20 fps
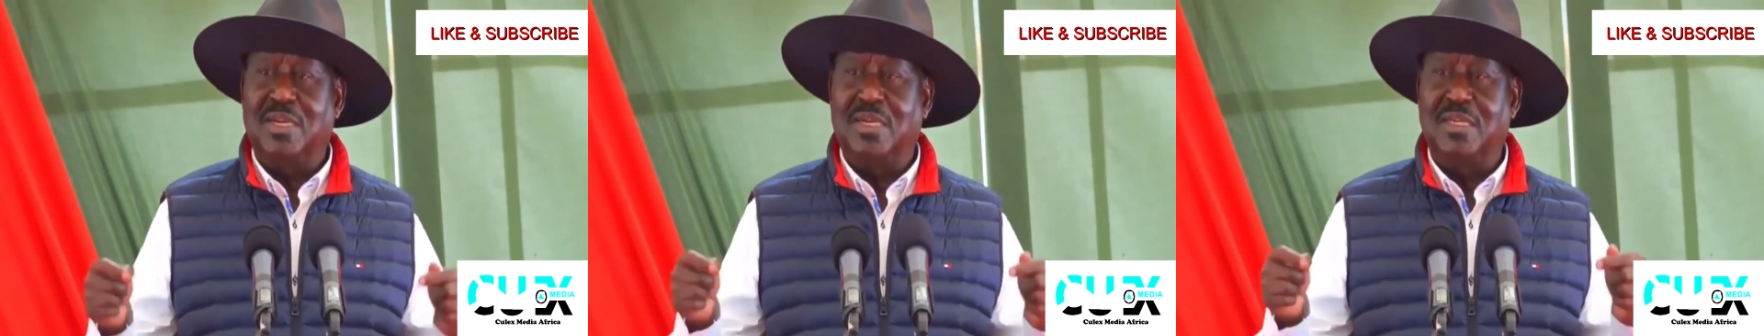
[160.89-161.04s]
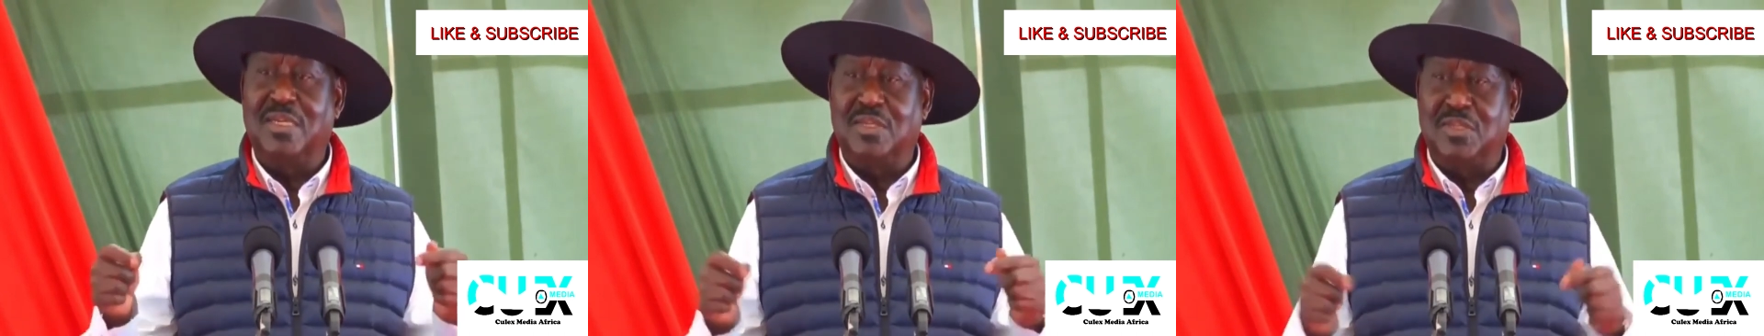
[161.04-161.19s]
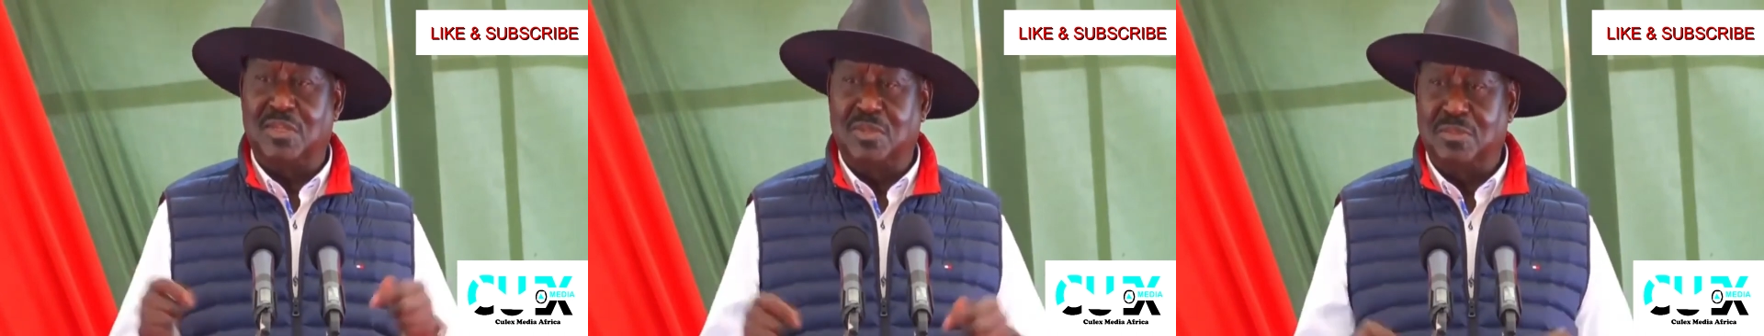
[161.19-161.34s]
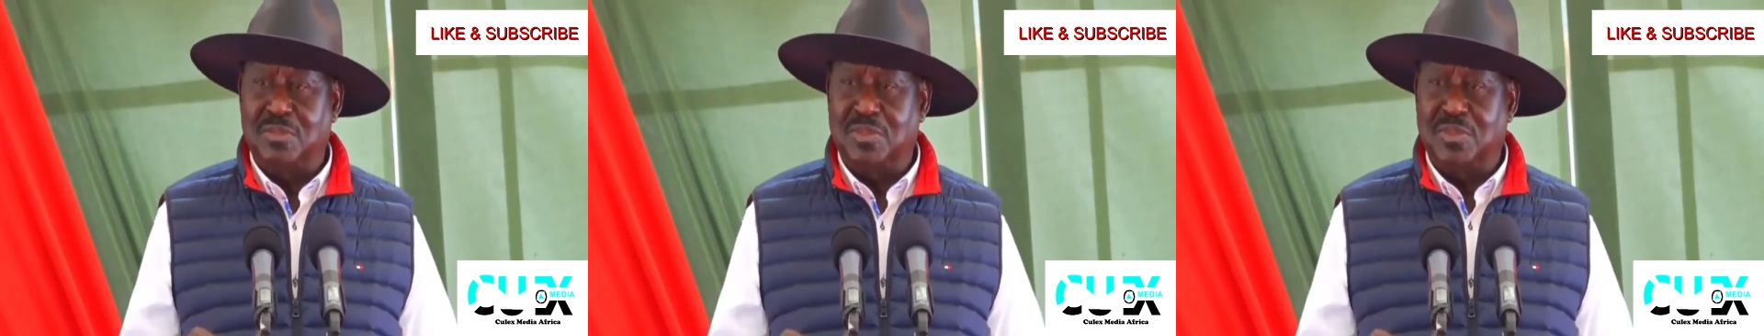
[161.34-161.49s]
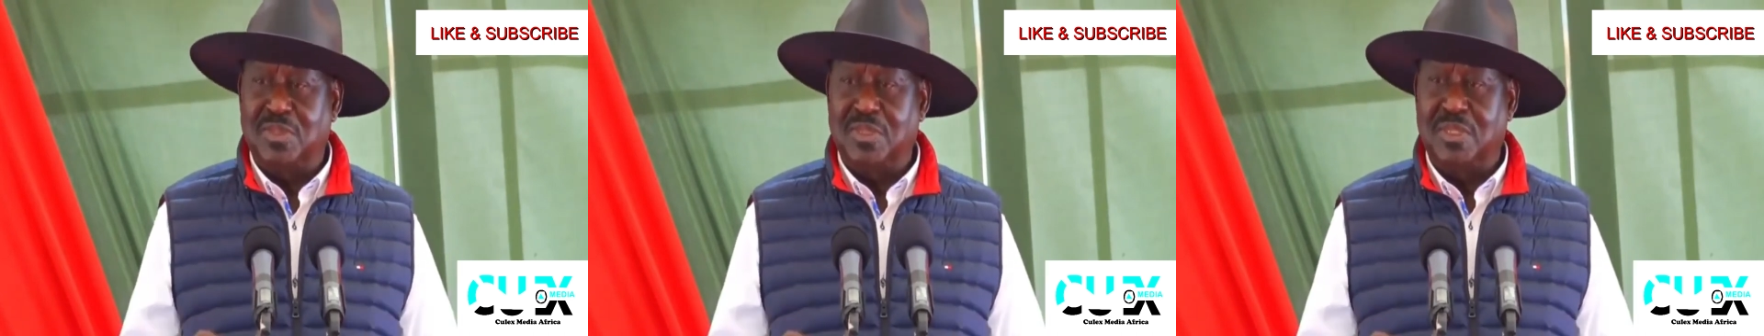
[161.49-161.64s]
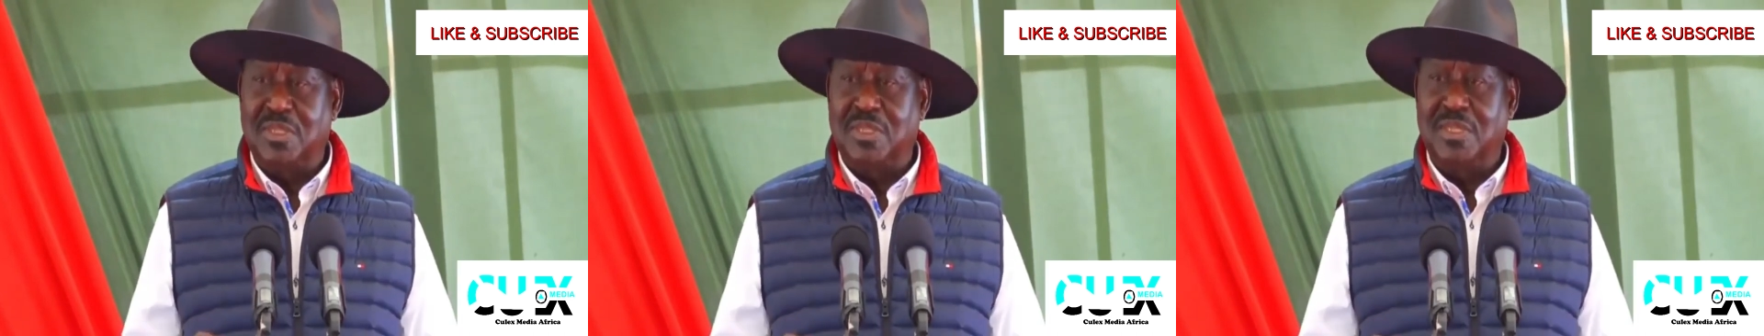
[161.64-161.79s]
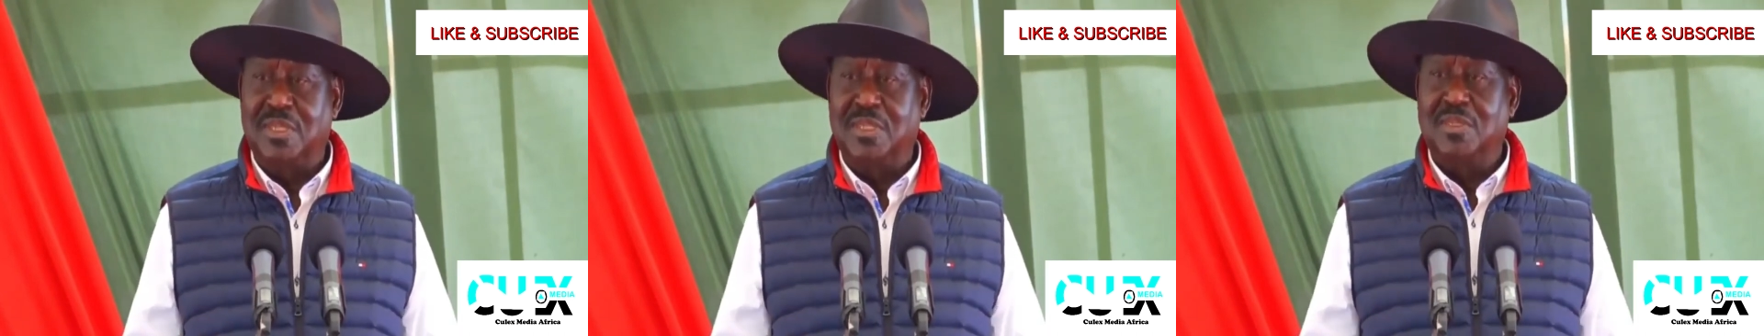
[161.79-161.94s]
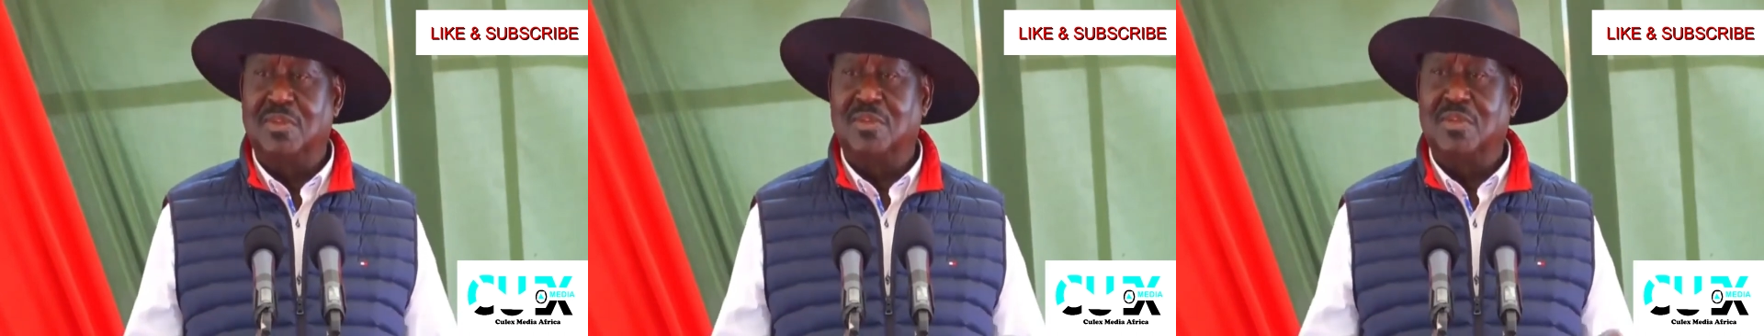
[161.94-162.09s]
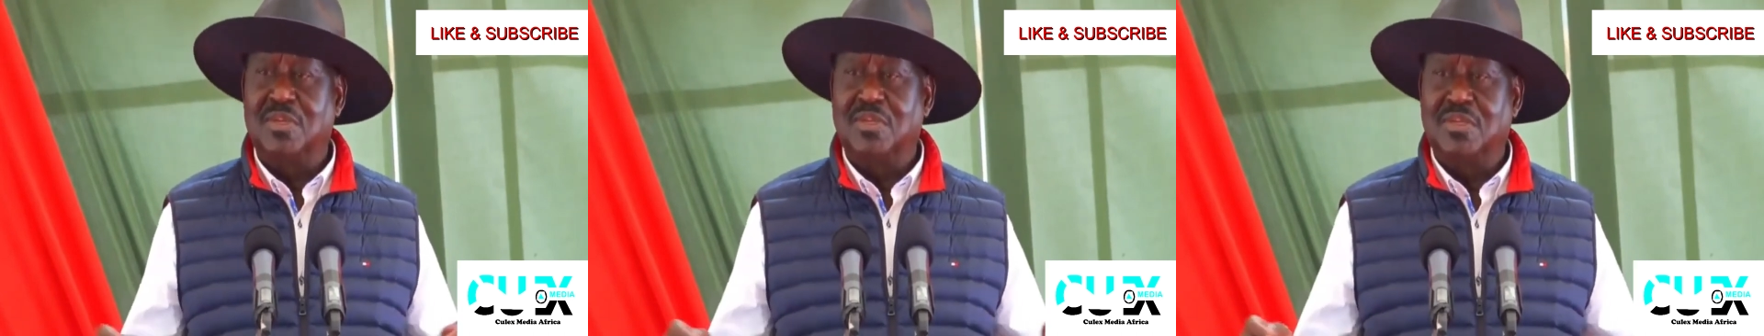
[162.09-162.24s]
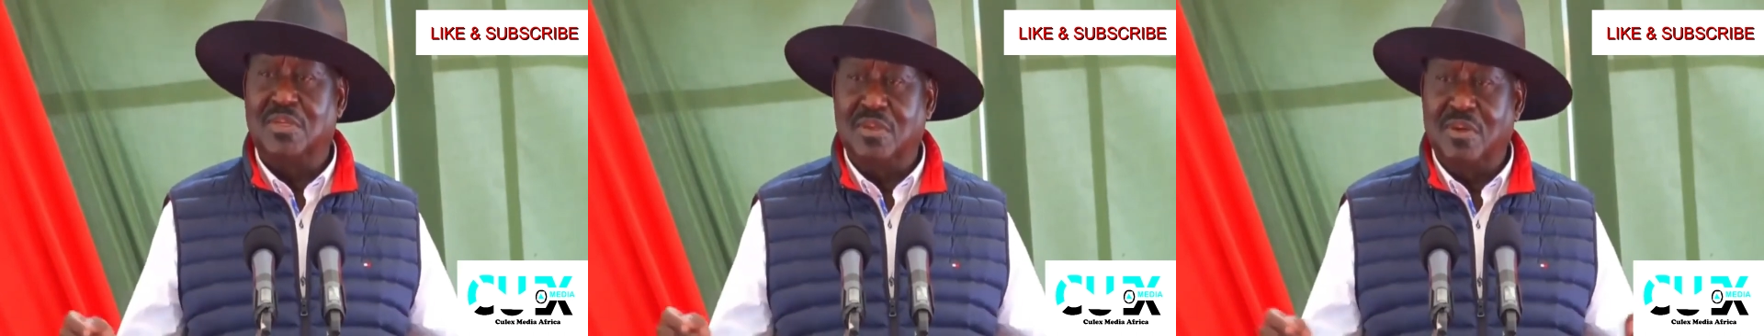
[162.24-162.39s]
mechanisms
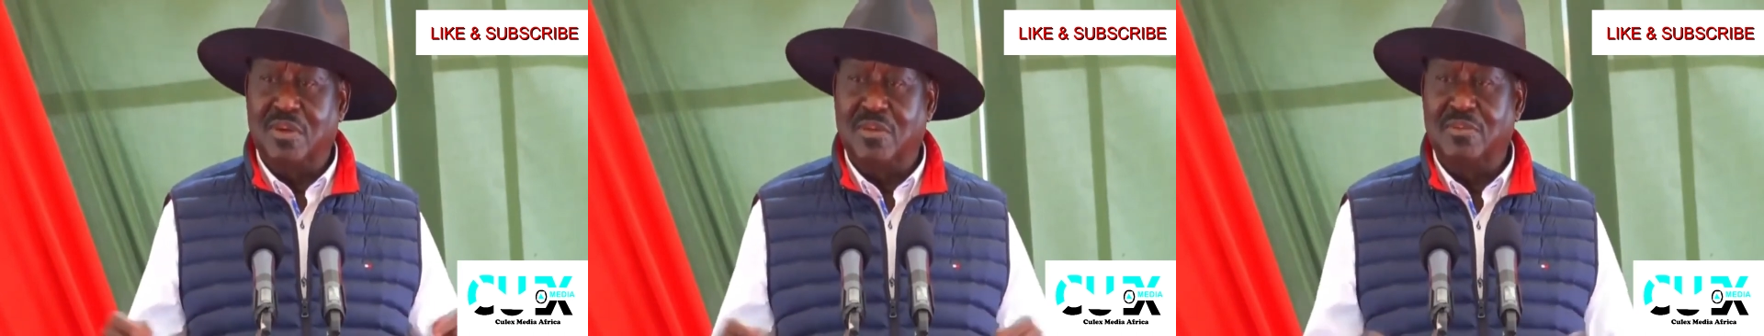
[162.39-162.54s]
to